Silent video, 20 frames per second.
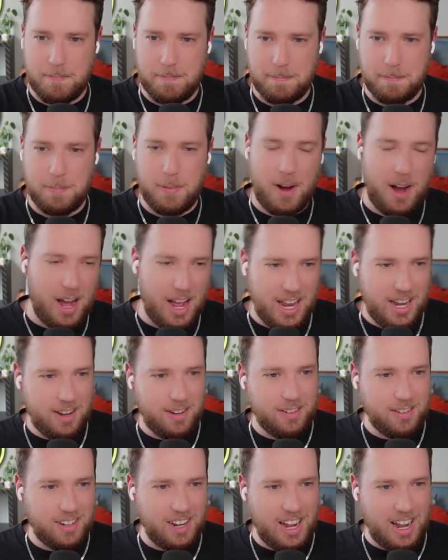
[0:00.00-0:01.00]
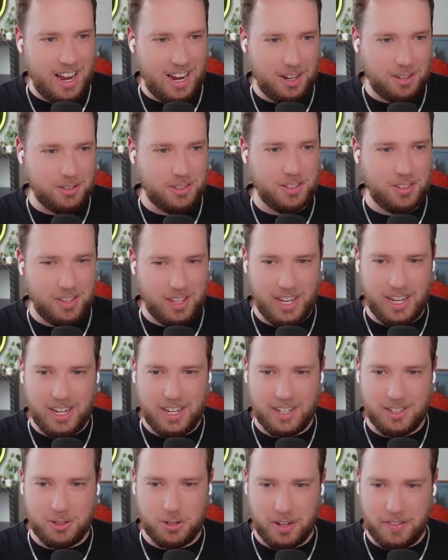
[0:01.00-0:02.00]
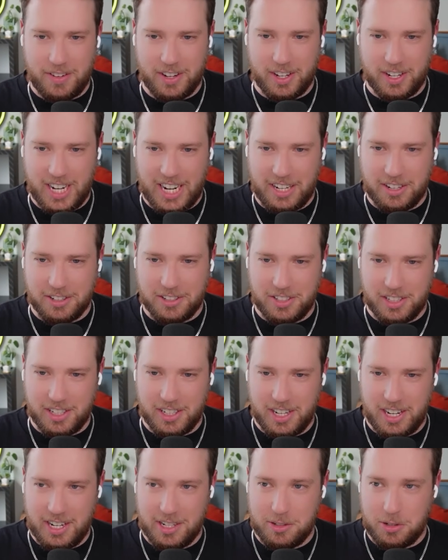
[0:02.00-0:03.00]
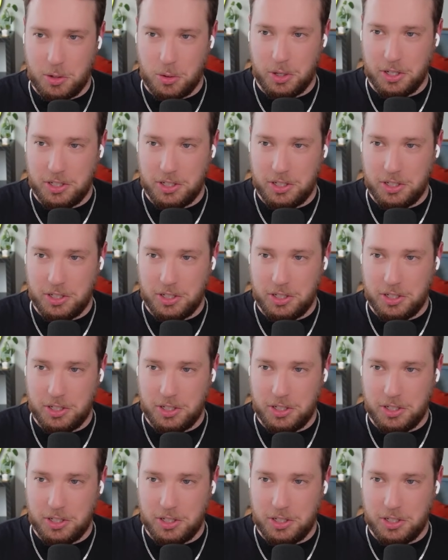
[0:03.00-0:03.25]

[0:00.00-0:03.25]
But I also think TreyVeon Henderson is going